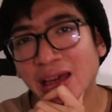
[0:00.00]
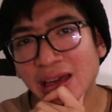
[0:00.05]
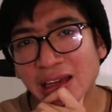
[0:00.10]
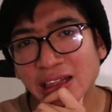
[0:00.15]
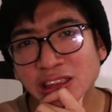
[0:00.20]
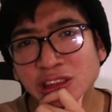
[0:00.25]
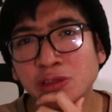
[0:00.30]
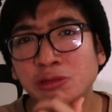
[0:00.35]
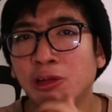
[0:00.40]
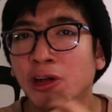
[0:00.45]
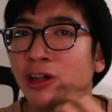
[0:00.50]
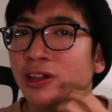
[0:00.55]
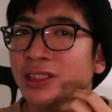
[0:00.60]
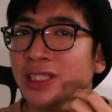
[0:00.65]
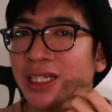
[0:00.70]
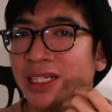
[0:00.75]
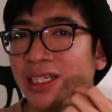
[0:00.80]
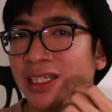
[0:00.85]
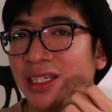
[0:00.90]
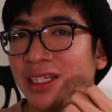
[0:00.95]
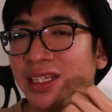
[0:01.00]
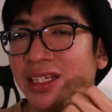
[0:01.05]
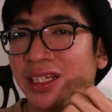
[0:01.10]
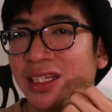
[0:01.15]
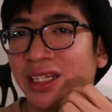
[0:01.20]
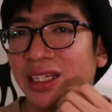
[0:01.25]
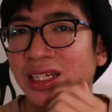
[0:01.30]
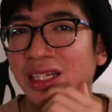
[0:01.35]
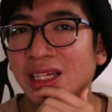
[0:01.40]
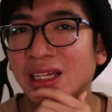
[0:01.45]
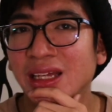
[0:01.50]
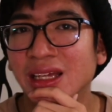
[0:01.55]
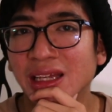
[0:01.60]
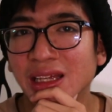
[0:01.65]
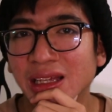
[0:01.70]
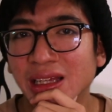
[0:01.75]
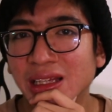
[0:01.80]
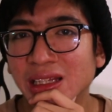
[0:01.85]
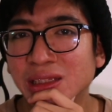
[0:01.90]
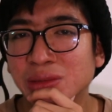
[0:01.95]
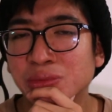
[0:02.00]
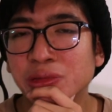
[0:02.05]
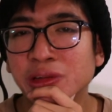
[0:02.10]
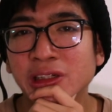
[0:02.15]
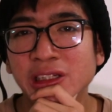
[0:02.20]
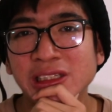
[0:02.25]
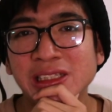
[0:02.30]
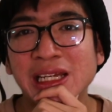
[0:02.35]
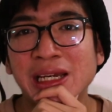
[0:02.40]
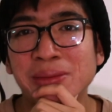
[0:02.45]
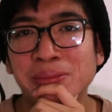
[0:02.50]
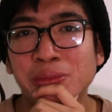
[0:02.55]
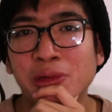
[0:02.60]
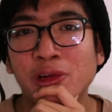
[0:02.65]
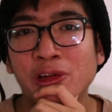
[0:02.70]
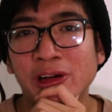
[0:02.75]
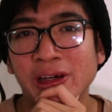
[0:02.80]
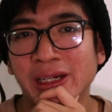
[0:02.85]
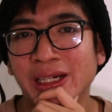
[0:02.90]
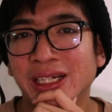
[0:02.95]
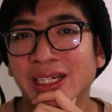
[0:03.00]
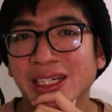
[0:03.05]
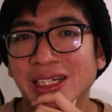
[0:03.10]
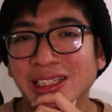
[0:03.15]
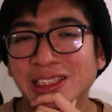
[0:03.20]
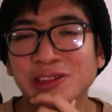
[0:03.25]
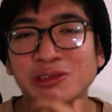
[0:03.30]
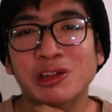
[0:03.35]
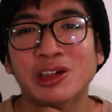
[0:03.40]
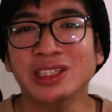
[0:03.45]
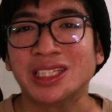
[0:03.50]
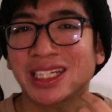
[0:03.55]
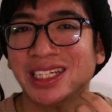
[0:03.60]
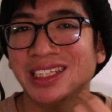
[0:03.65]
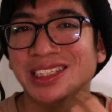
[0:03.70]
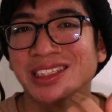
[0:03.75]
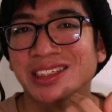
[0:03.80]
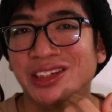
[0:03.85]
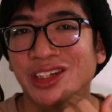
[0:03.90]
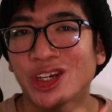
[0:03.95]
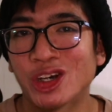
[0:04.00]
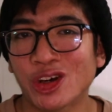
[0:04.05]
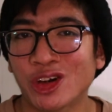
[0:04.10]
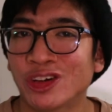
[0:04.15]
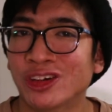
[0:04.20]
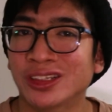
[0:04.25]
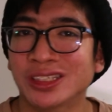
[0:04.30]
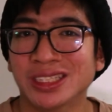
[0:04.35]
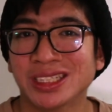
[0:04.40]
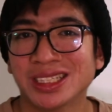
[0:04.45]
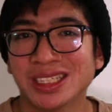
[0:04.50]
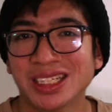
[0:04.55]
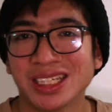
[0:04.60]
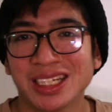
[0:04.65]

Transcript: it's a world that is pretty damn boring. It's a world that isn't earned.